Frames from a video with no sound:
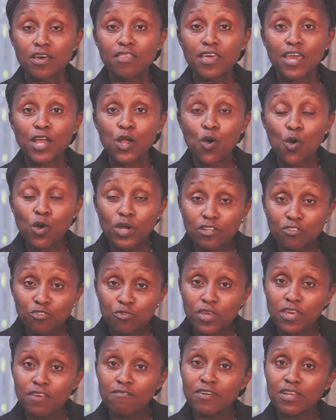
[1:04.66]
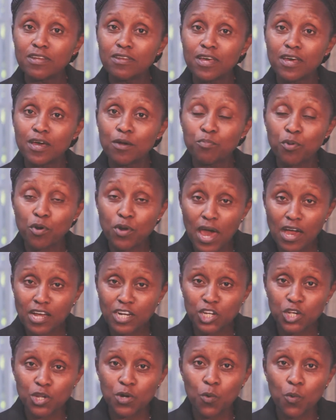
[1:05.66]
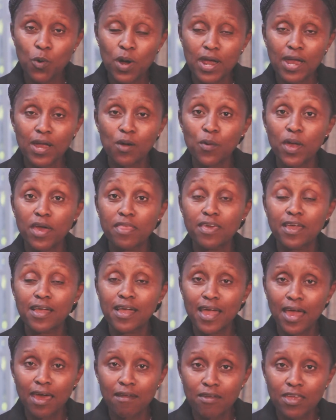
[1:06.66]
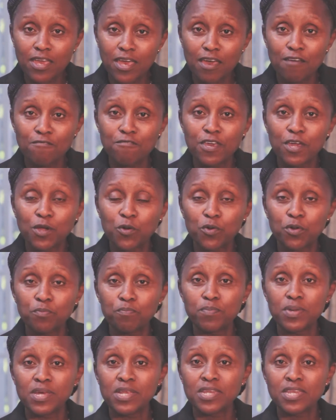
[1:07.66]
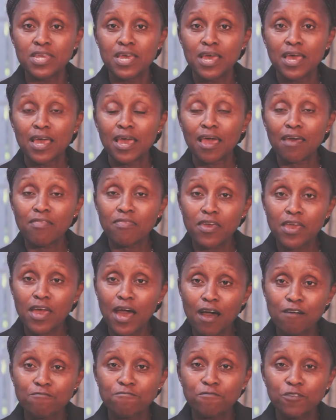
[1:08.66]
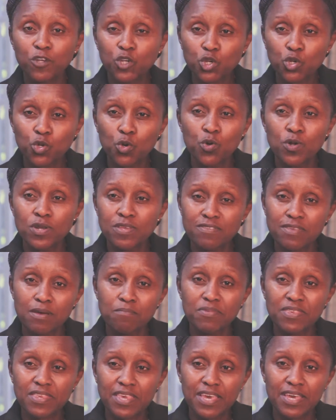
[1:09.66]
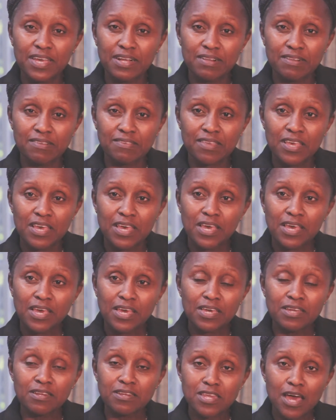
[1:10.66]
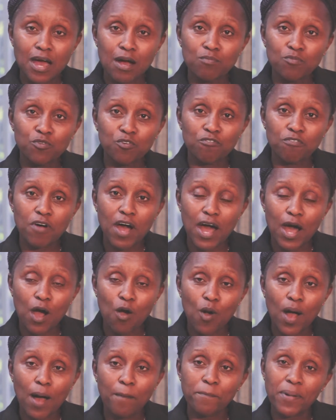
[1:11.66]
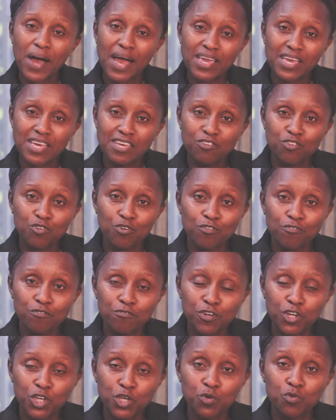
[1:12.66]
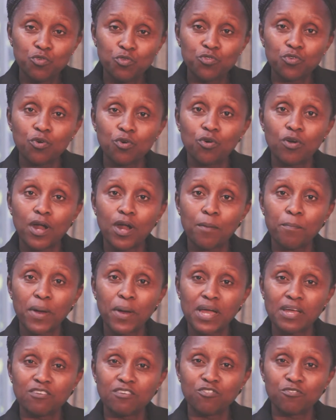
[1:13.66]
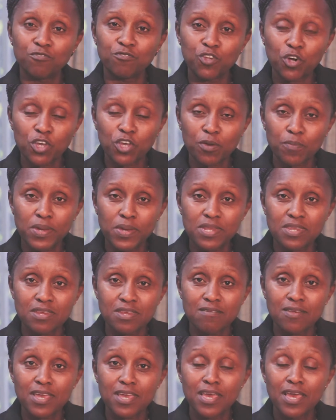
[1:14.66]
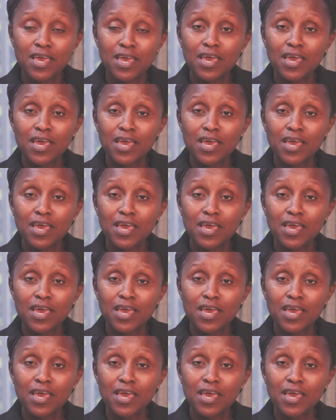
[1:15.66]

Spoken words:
they go into even production work where they carry heavy equipment, and they have shown some skills in terms of how a package of news or a package of documentary.